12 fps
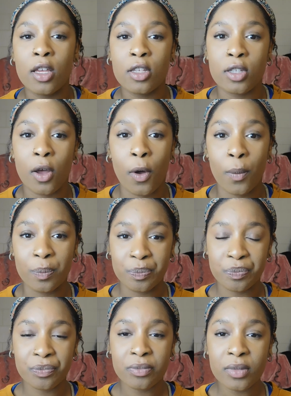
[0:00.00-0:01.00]
So
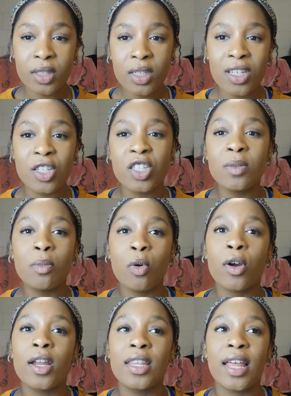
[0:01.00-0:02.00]
it's
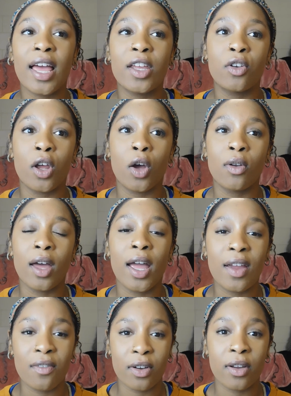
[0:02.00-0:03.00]
important that you know not
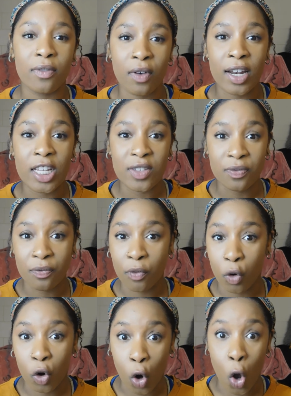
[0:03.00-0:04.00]
every friend is
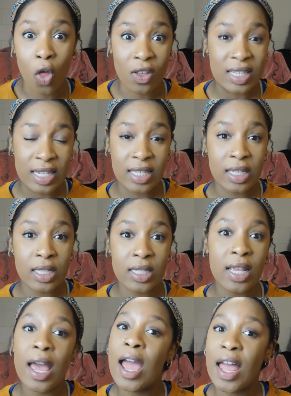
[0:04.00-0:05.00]
for all the seasons,
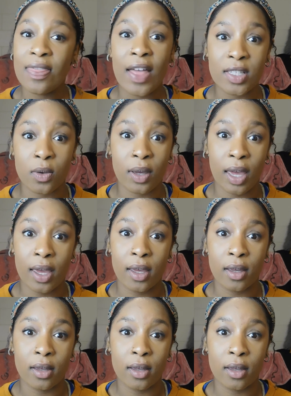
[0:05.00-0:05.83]
and that's okay.